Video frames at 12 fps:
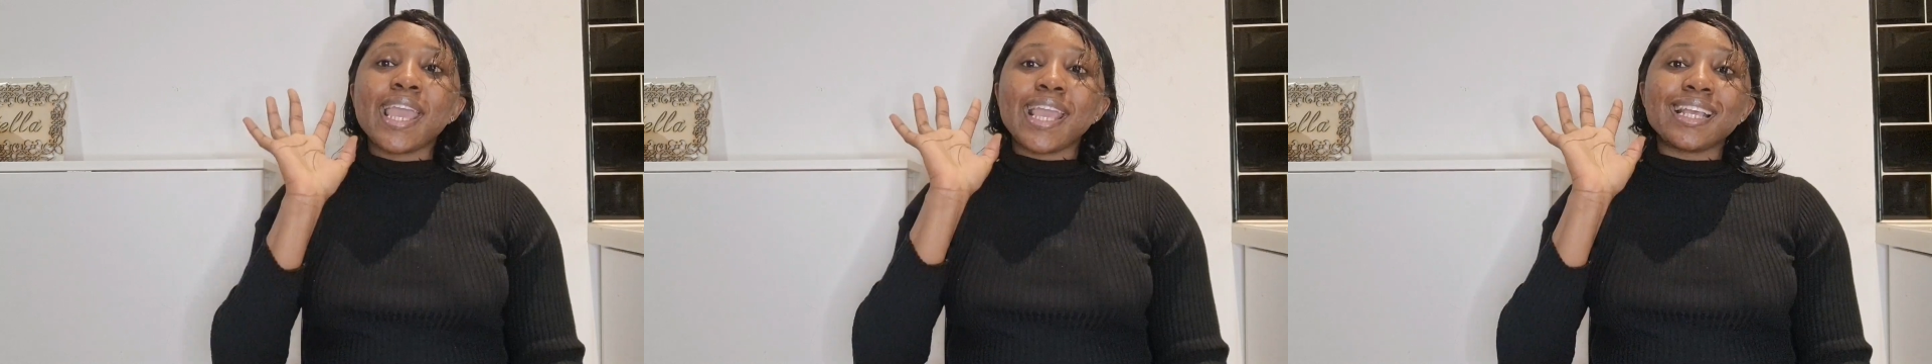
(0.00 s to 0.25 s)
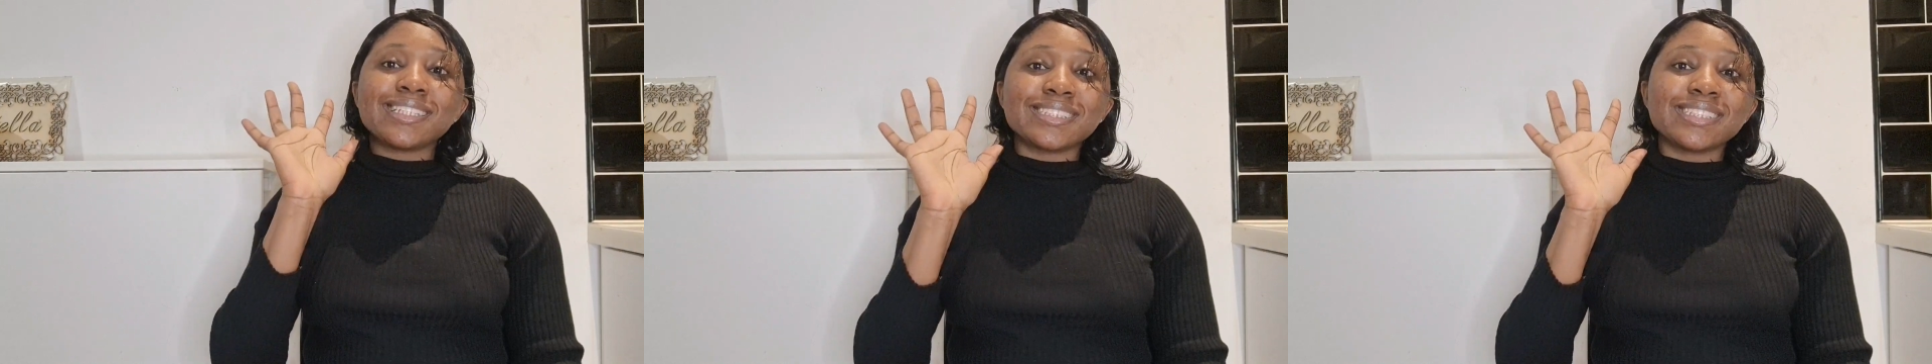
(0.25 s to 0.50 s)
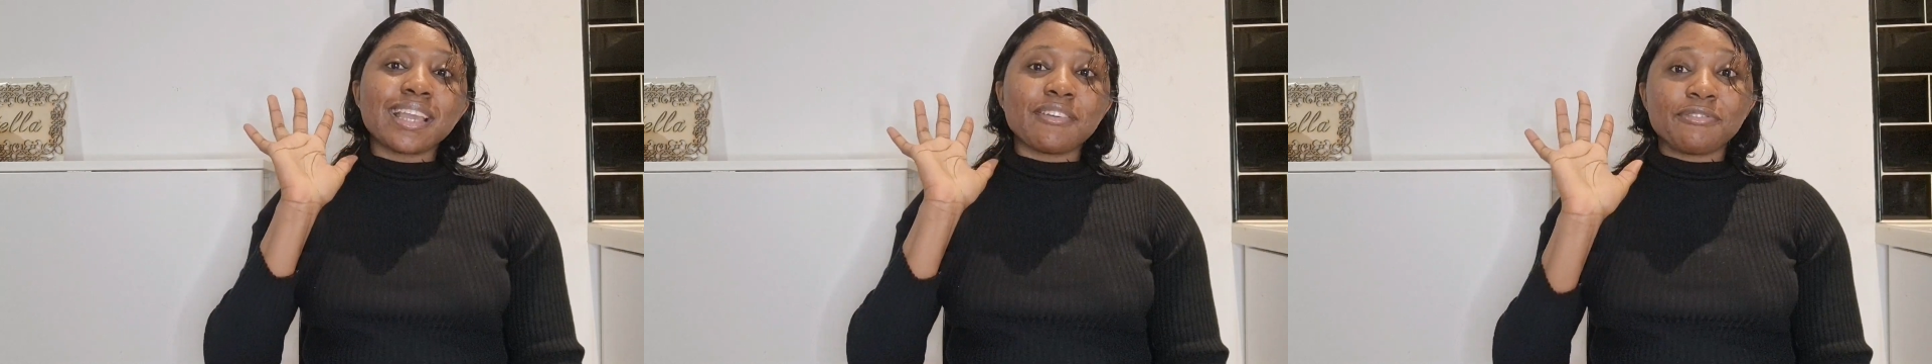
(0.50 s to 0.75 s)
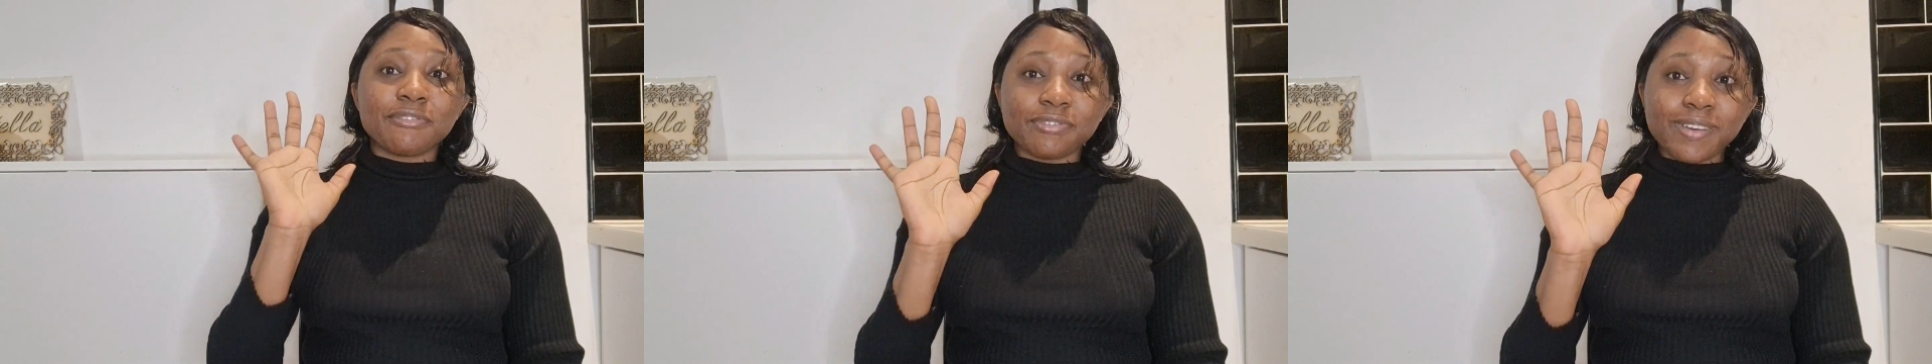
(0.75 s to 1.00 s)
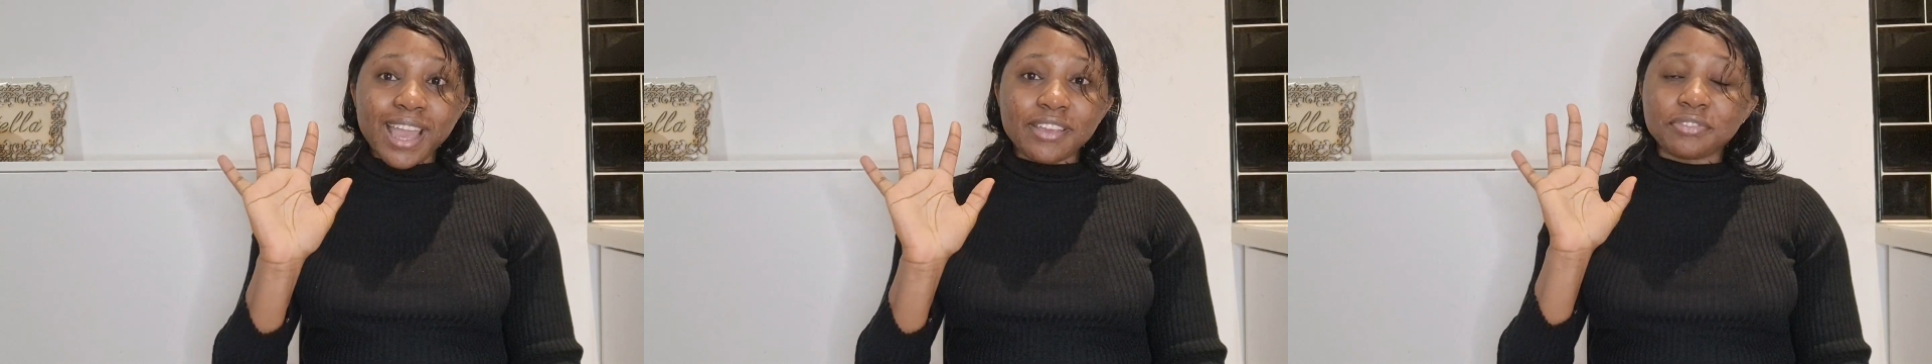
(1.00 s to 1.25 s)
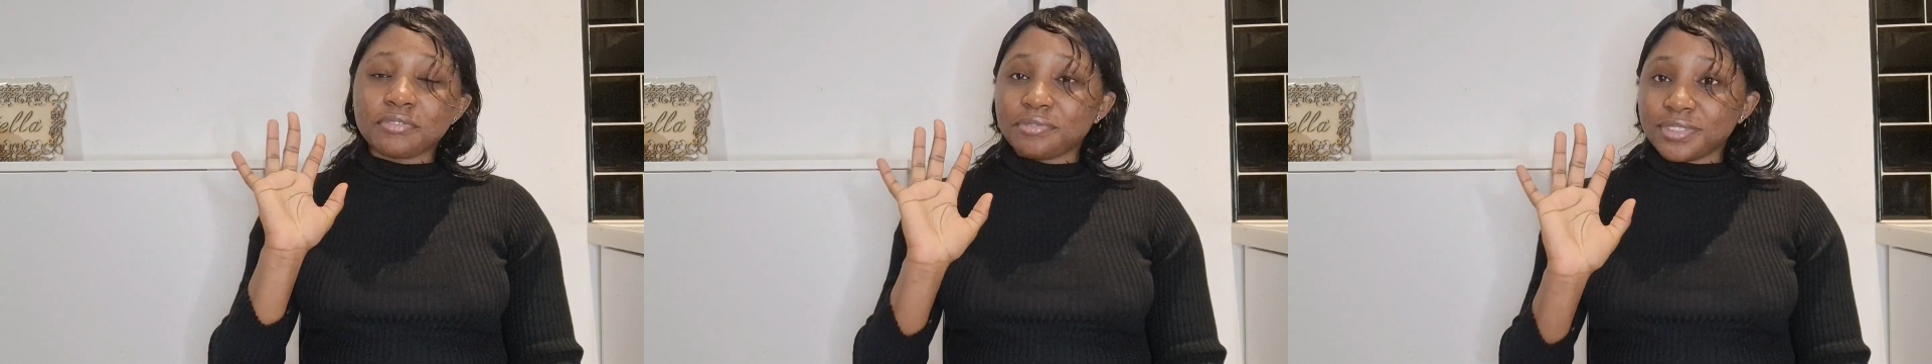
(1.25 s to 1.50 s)
a tier
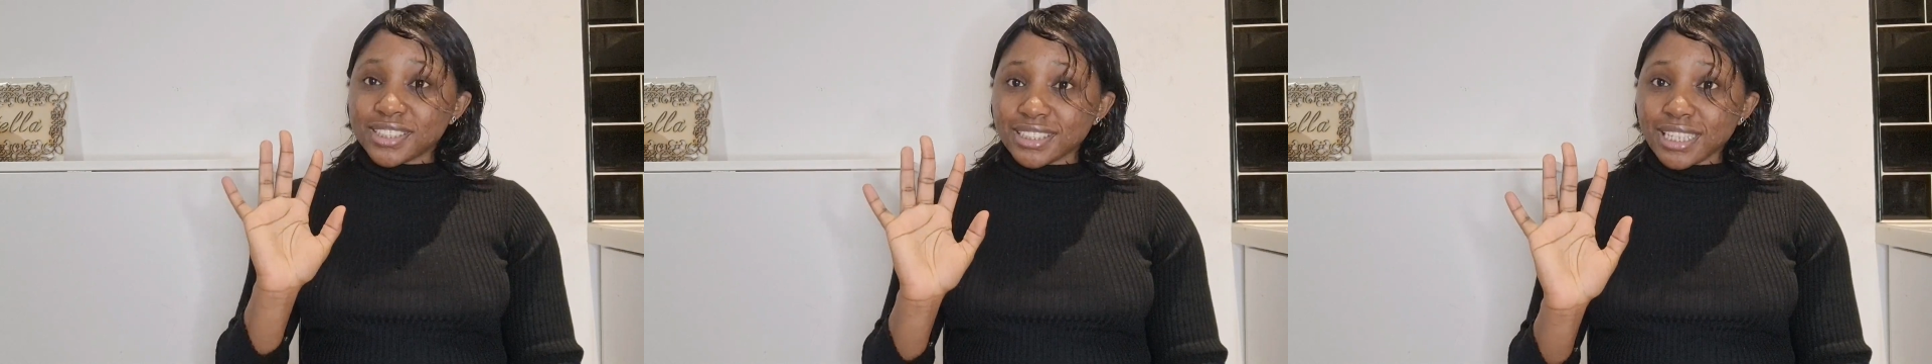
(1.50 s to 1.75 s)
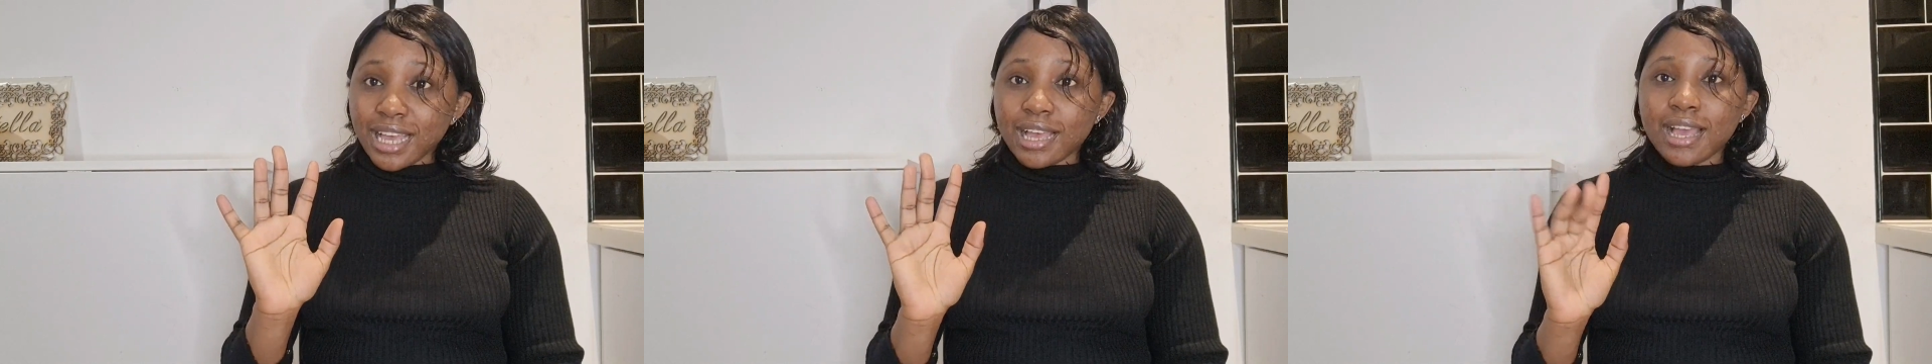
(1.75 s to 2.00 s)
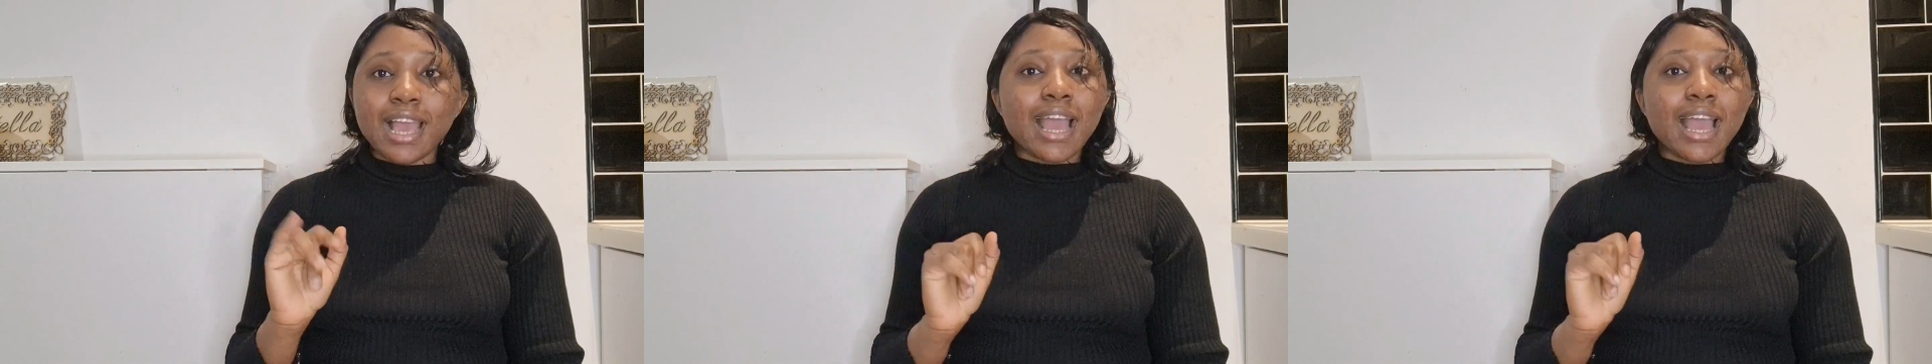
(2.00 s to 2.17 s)
5 visa.